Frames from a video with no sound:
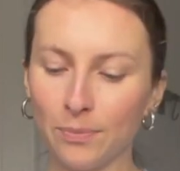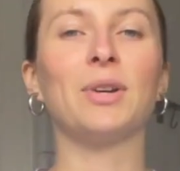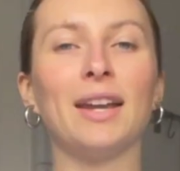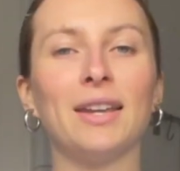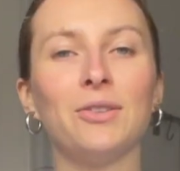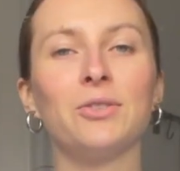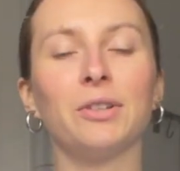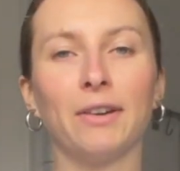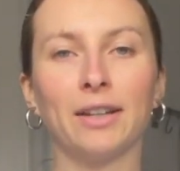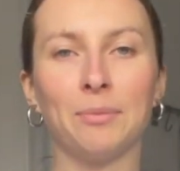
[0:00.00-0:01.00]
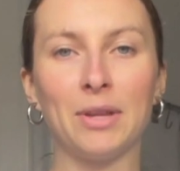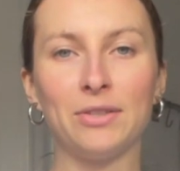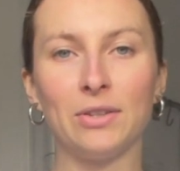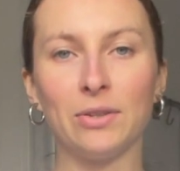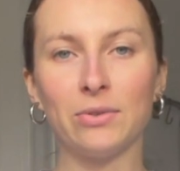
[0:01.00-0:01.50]
What I usually
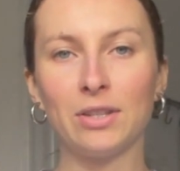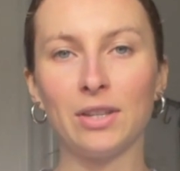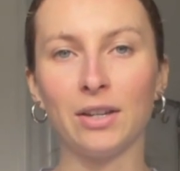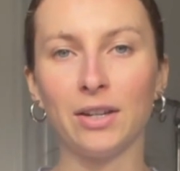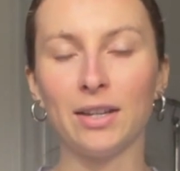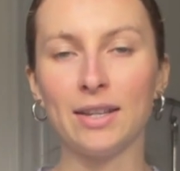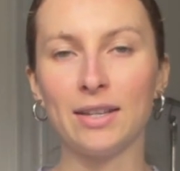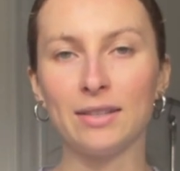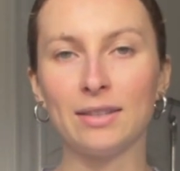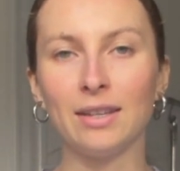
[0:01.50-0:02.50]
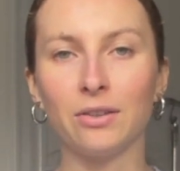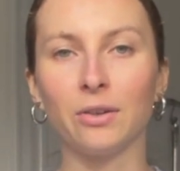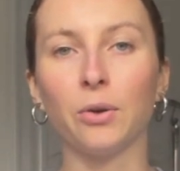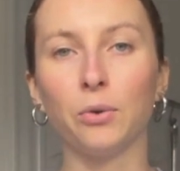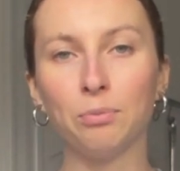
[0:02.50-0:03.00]
recommend to use here is
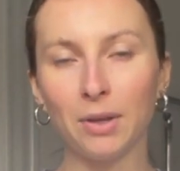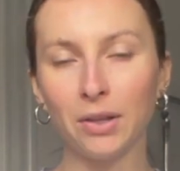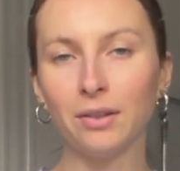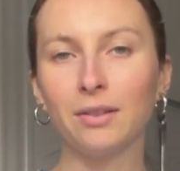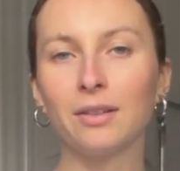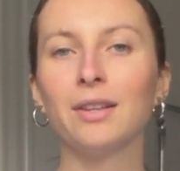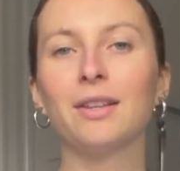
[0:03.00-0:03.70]
either oat milk,